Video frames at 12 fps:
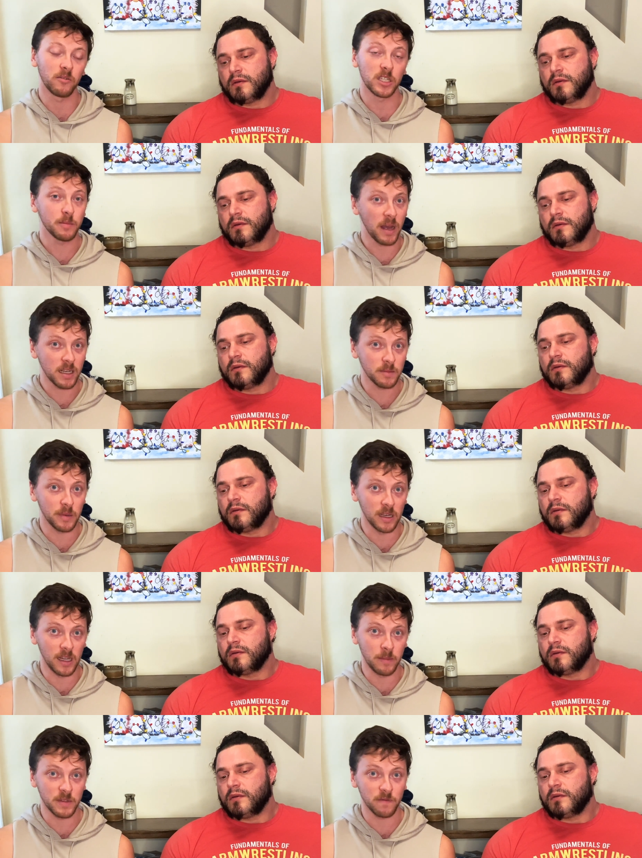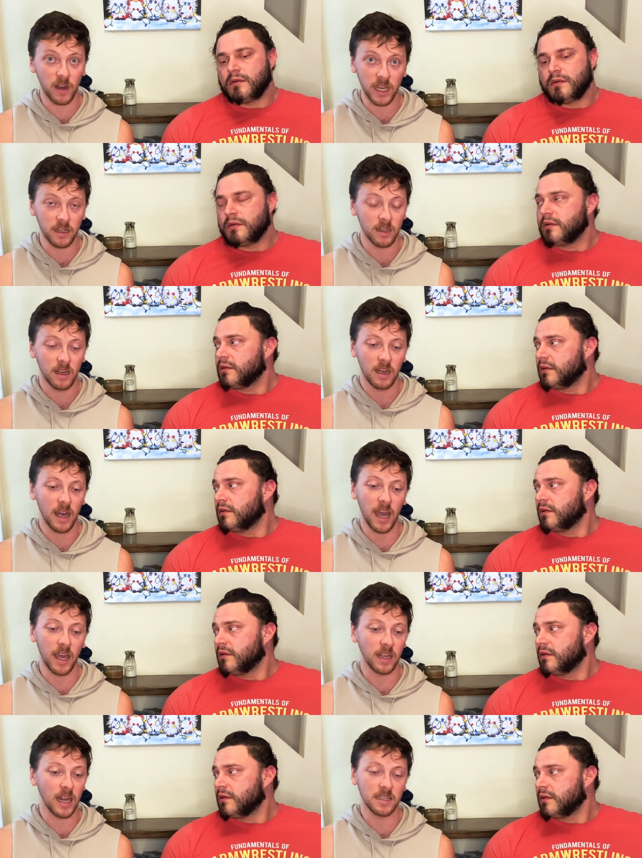Speaker 1: respects BLM's fight
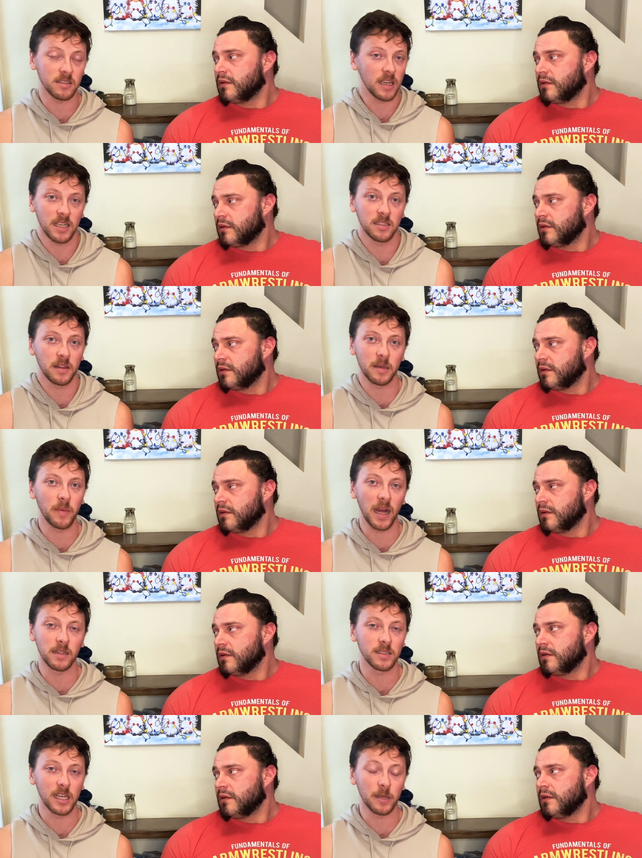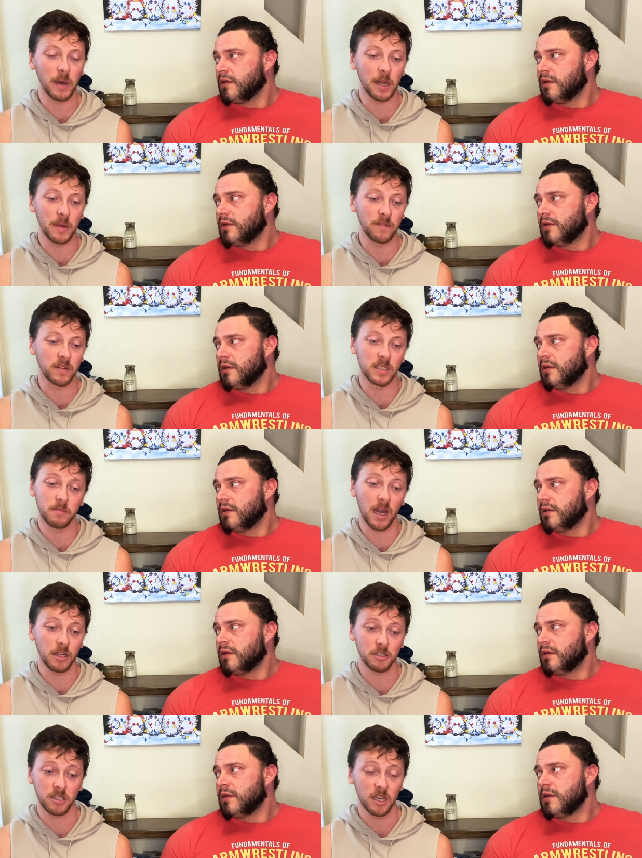and has nothing bad to say about him after this
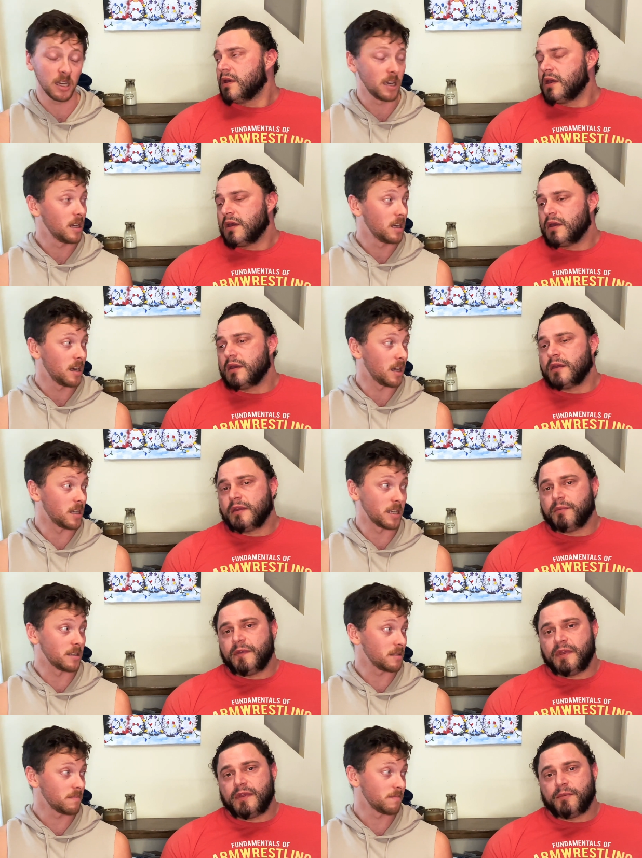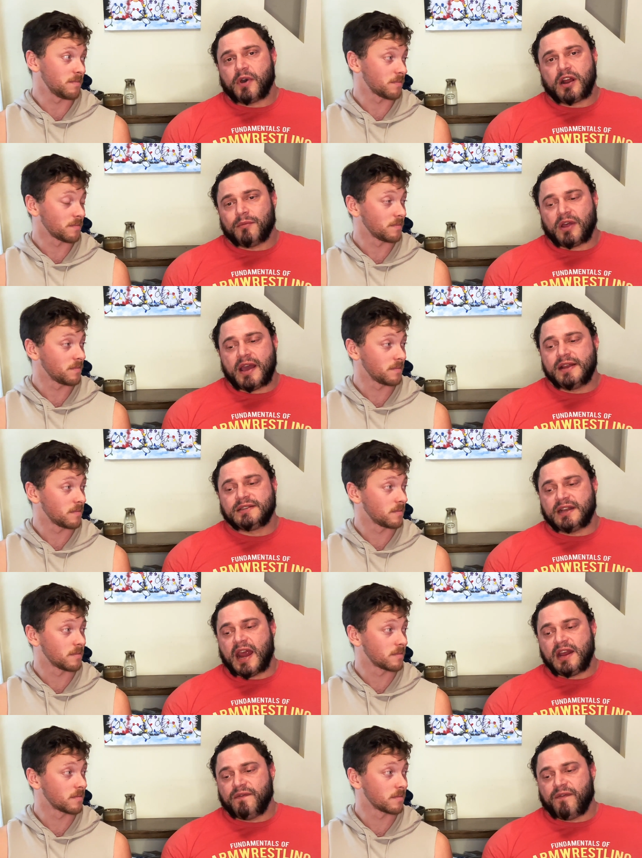match. The bottom line is, in
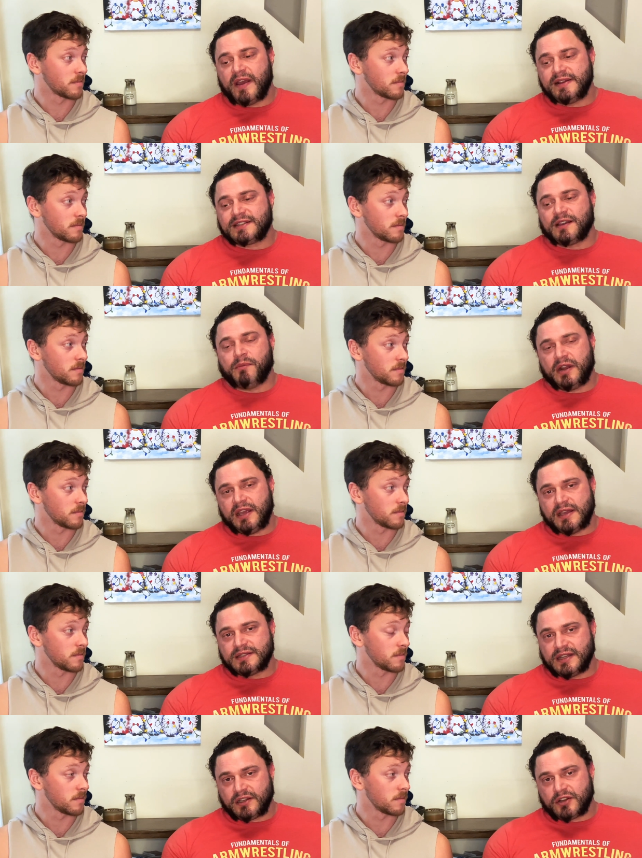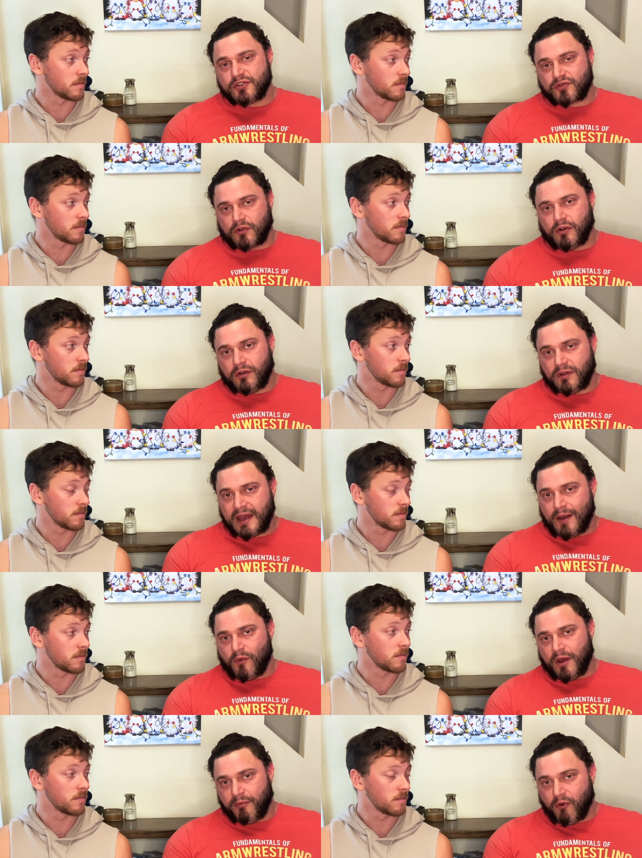any
Speaker 2: fight, somebody is in control at
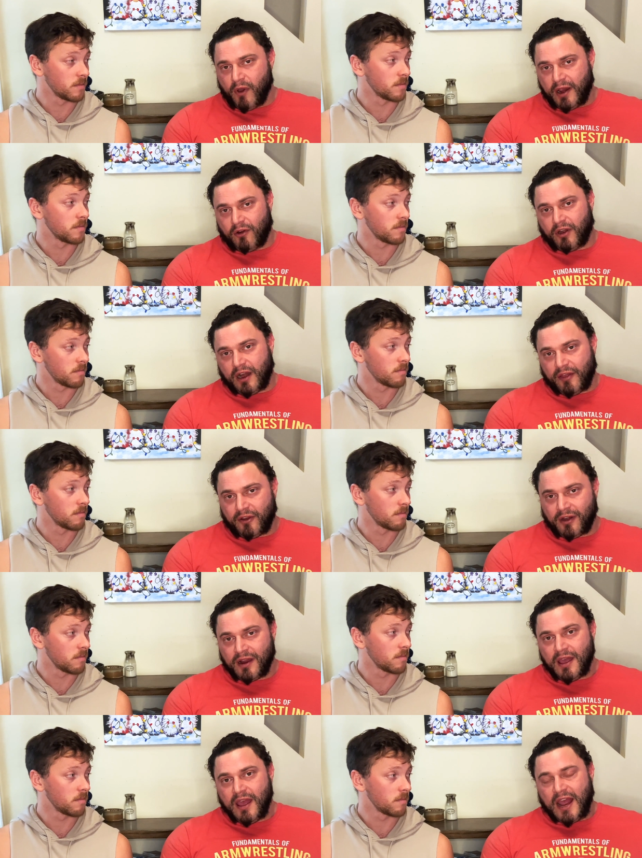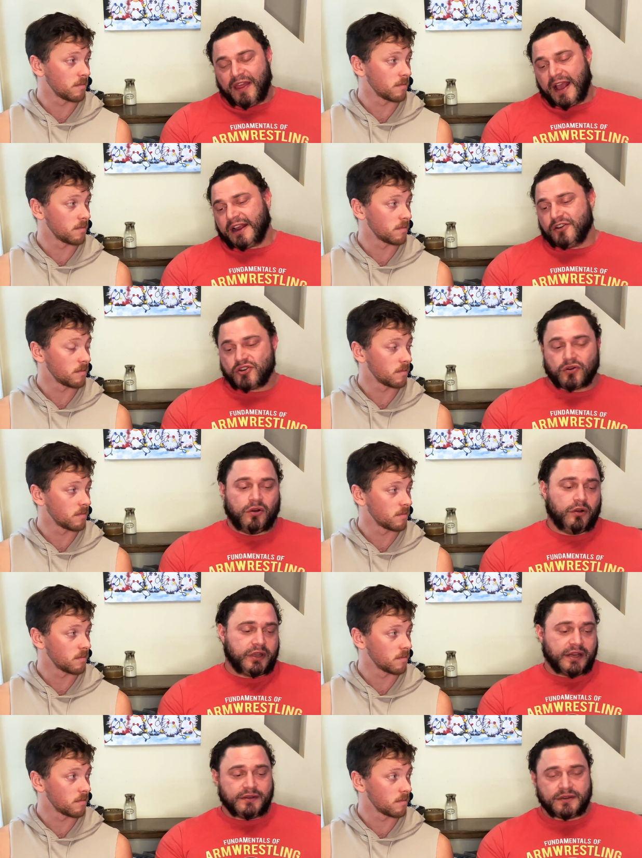one point or another, and that
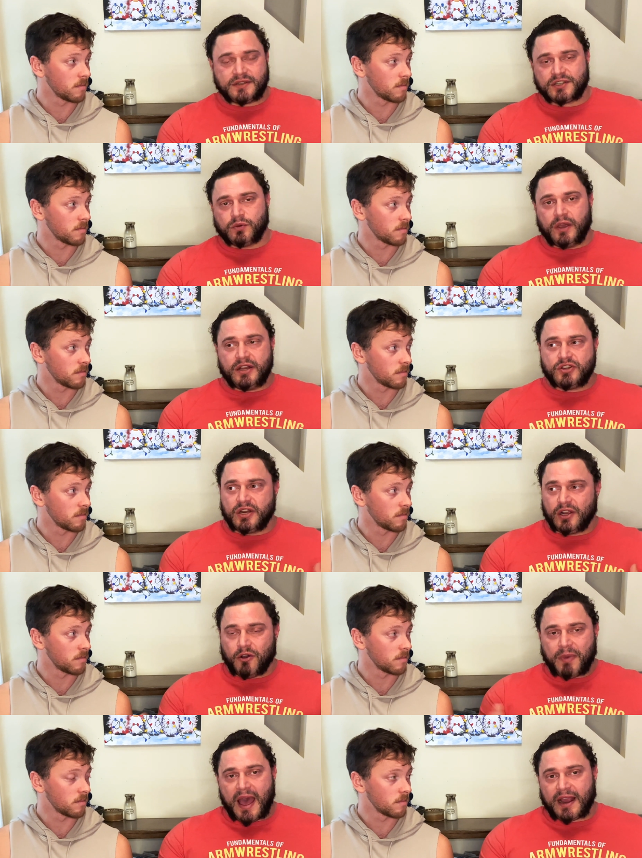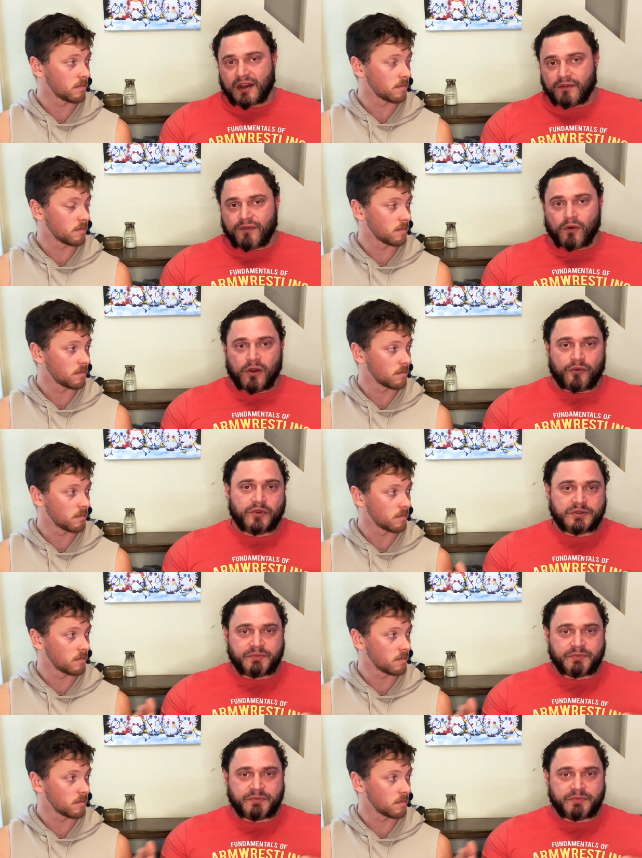control can switch and go back and forth, which